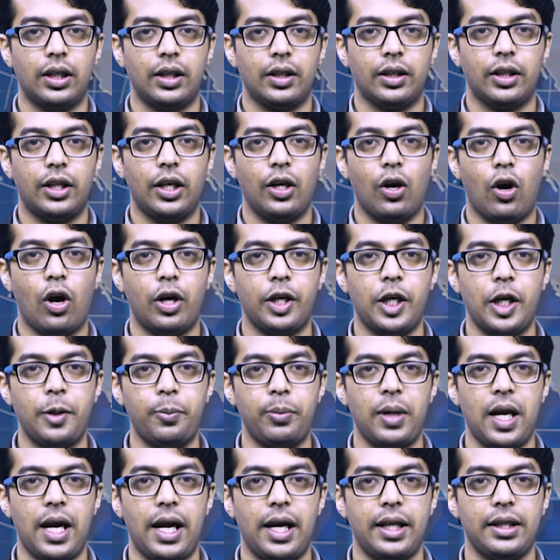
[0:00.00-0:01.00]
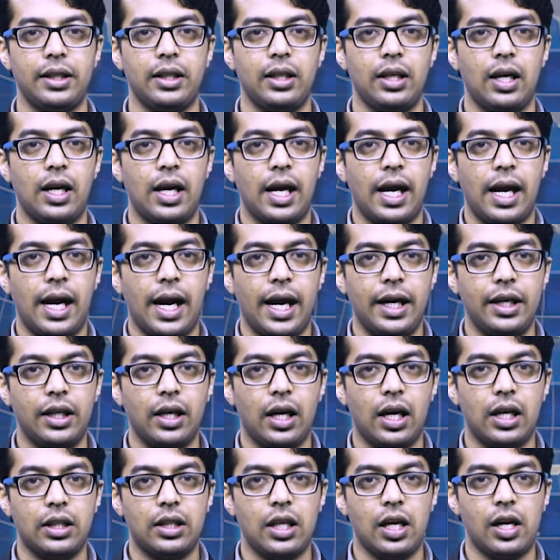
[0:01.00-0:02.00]
the audit plan and
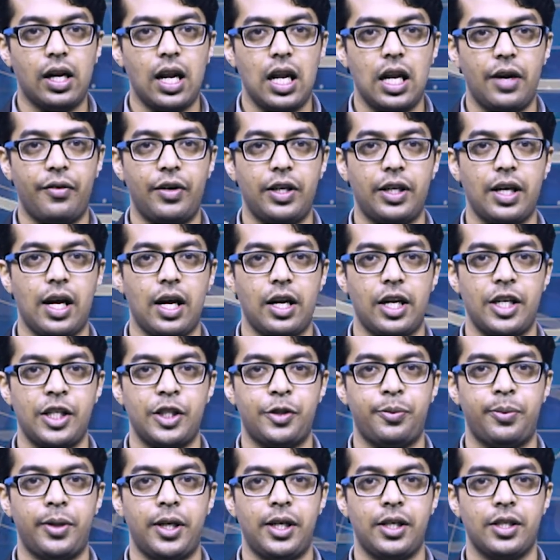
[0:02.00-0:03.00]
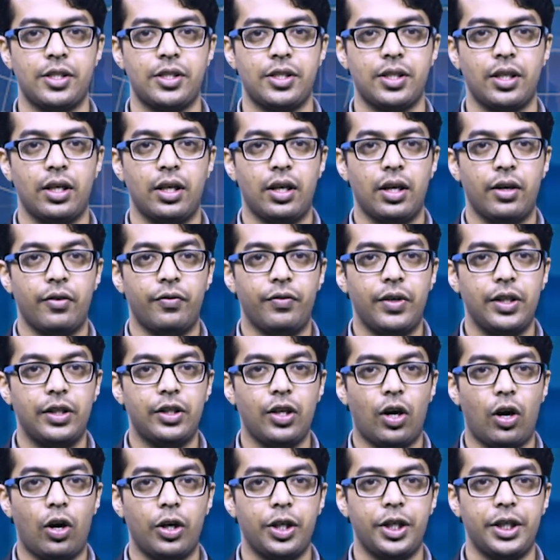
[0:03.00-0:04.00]
other relevant arrangements with the
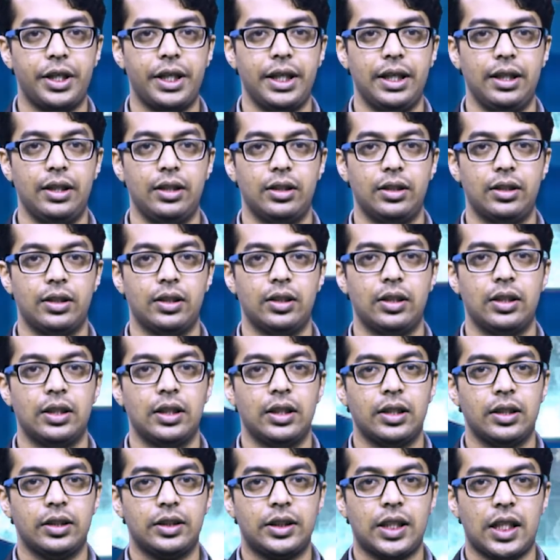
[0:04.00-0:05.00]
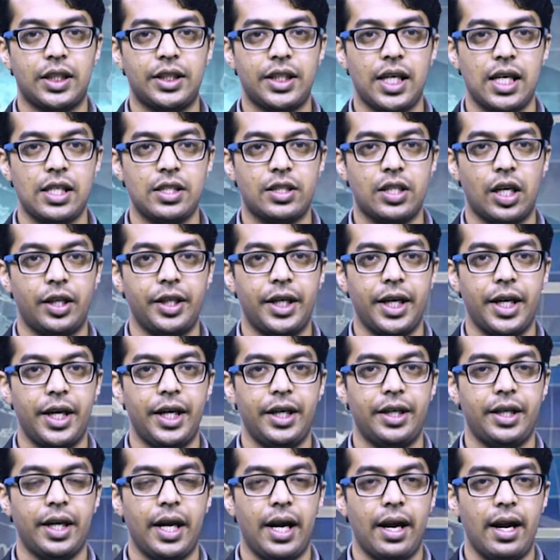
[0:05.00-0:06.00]
auditee, such as the
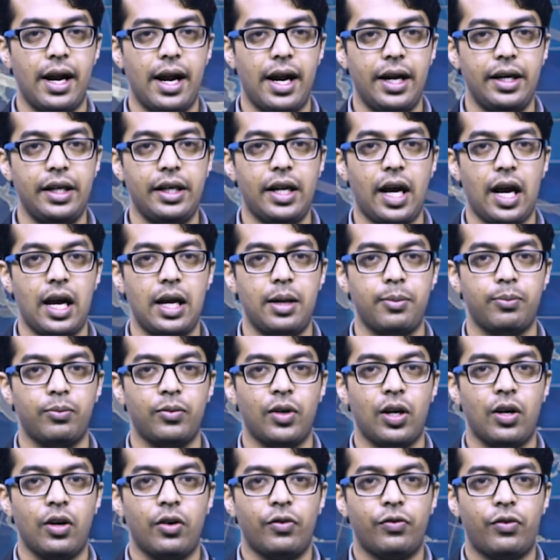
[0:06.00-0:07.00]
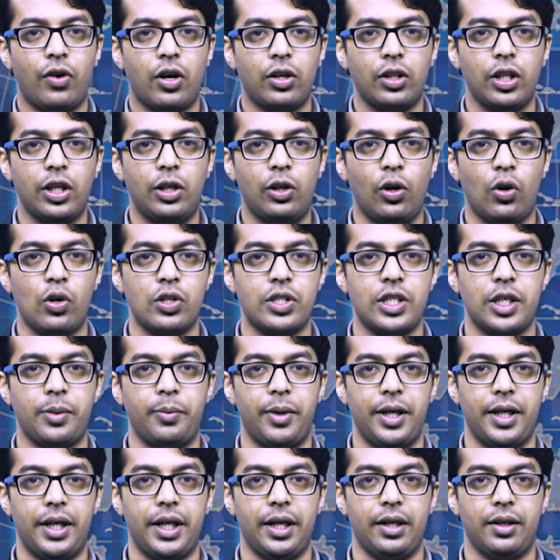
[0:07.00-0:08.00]
date and time for the closing
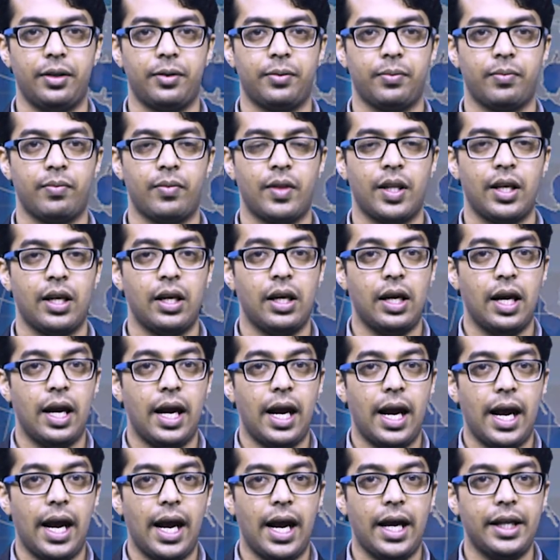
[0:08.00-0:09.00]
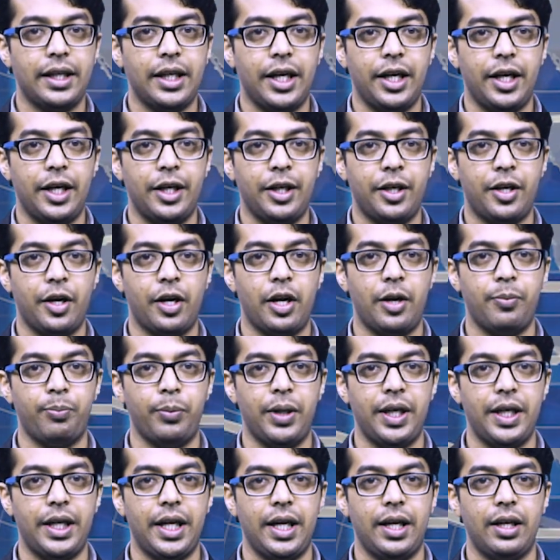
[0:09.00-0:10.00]
meeting, any interim
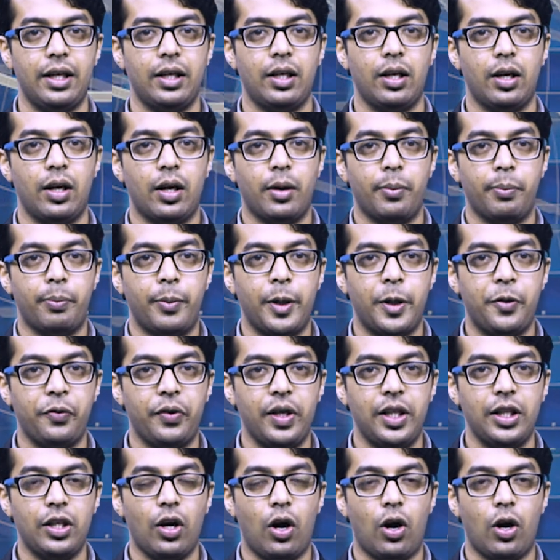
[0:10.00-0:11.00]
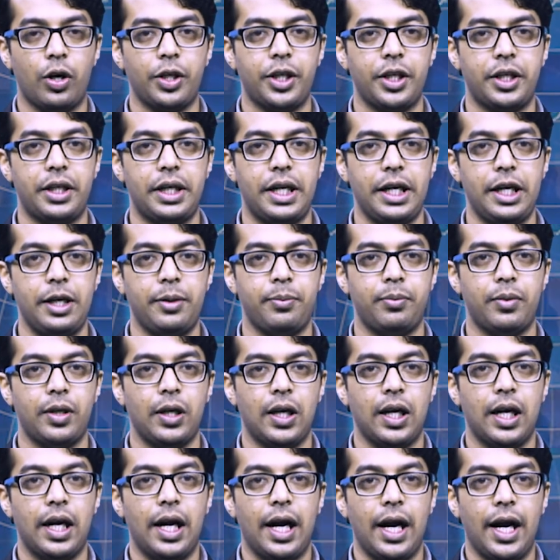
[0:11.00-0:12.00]
meeting between the audit team
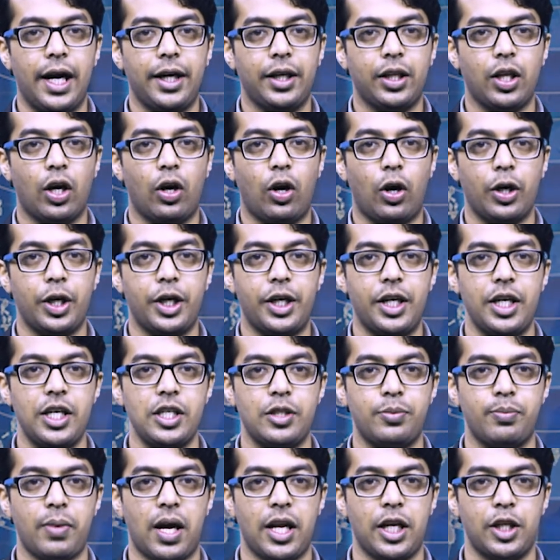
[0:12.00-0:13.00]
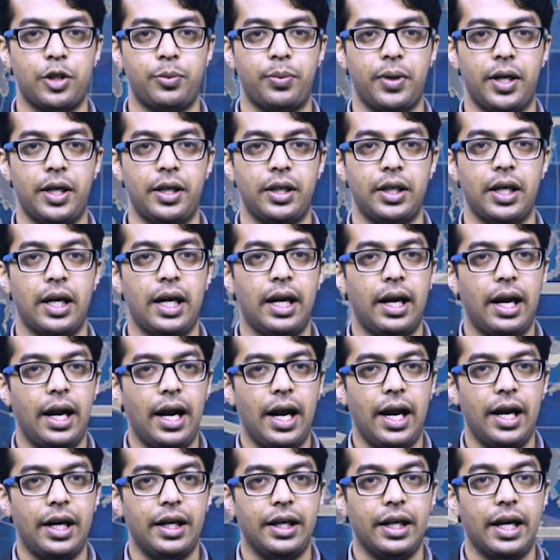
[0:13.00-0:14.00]
and the auditee's management,
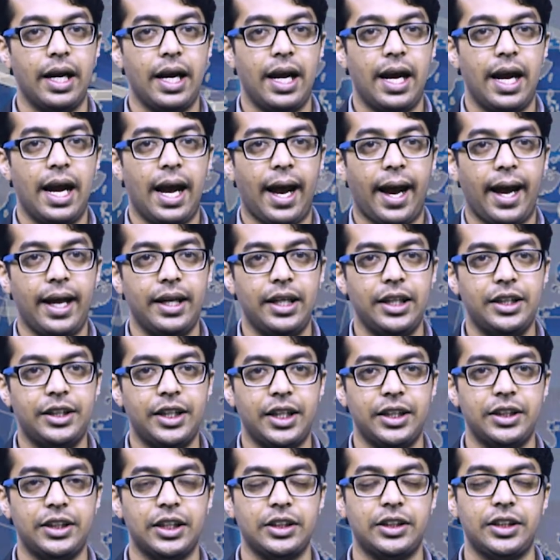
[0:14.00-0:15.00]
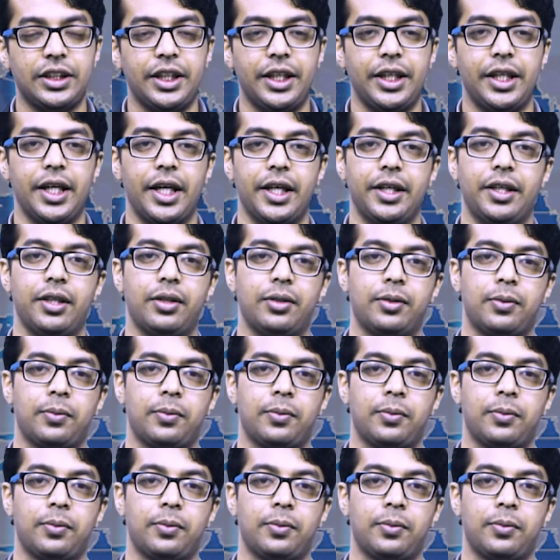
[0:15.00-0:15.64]
and any changes needed,